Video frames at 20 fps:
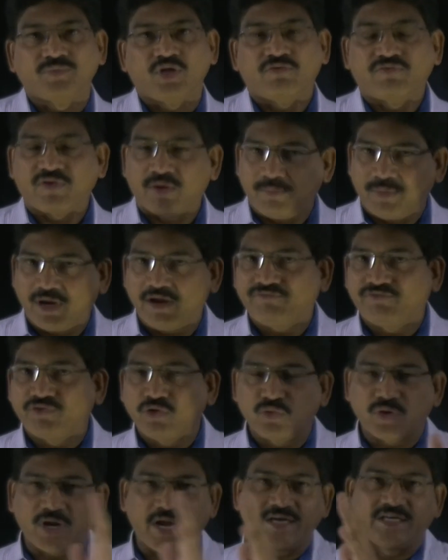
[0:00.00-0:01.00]
From left
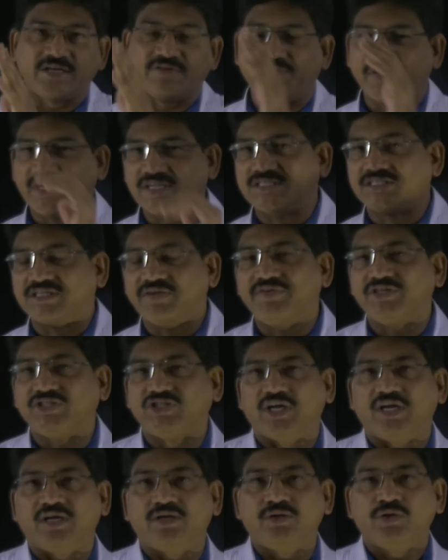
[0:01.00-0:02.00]
to right, if it is
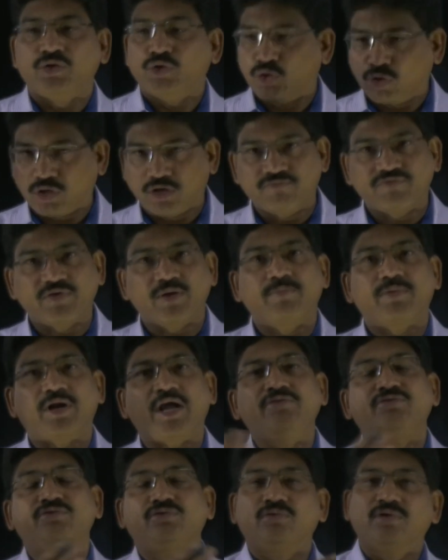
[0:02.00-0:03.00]
division, you come from
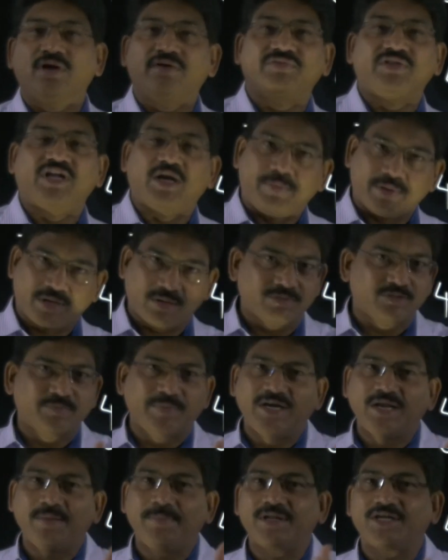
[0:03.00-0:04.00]
right to left, that becomes
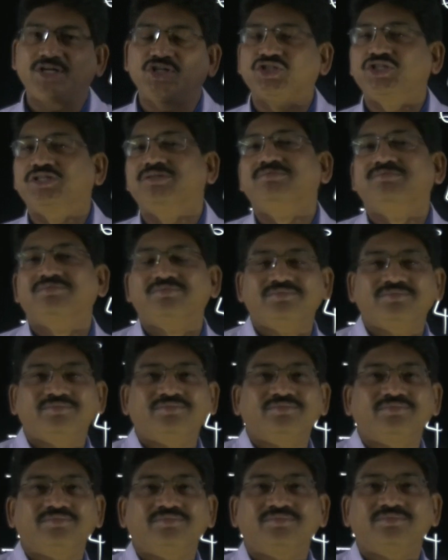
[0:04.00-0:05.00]
multiplication.
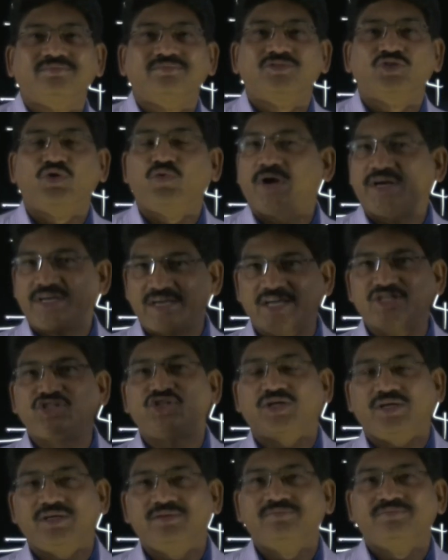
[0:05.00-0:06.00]
Quite
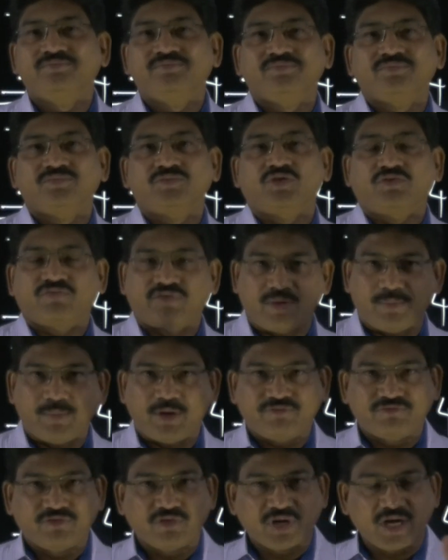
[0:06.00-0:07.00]
natural. From
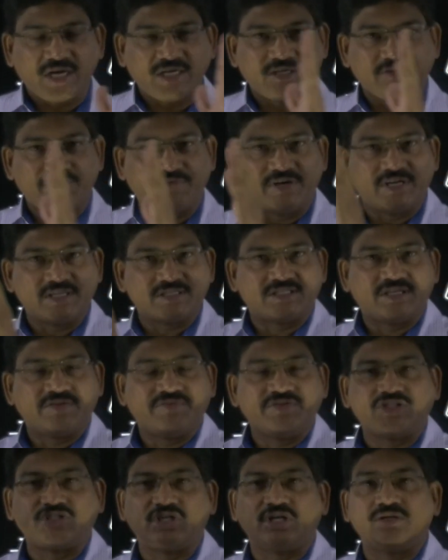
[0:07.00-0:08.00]
left to right, if it is
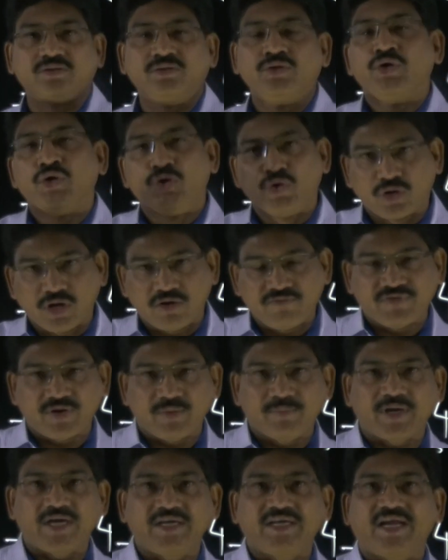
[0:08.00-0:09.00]
division, you come
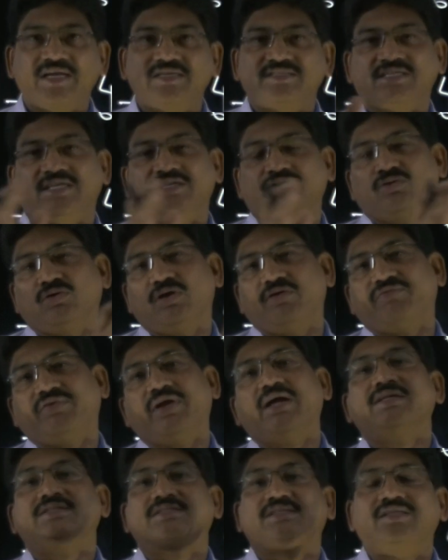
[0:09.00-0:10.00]
from right hand side to left
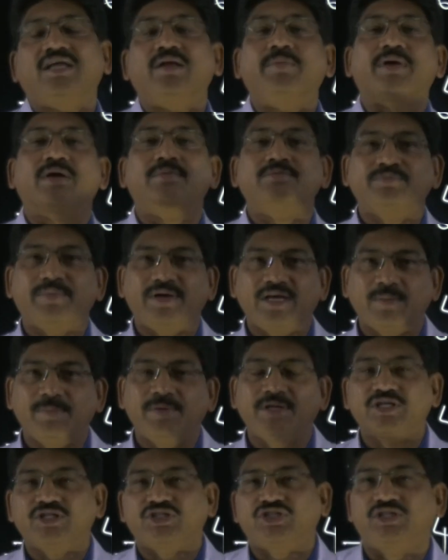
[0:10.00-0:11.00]
hand side, that becomes
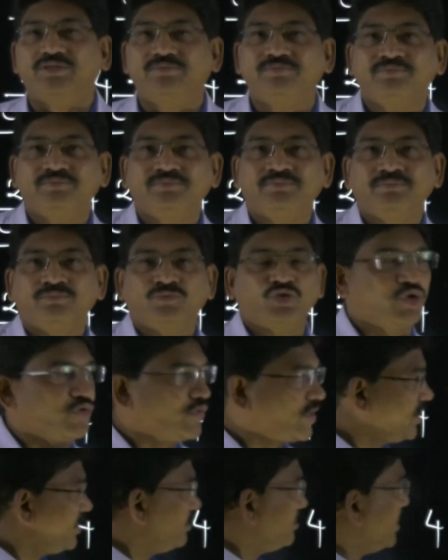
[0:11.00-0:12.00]
multiplication. So you
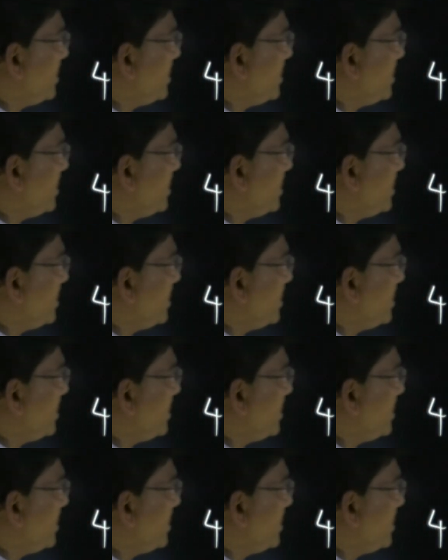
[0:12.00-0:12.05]
can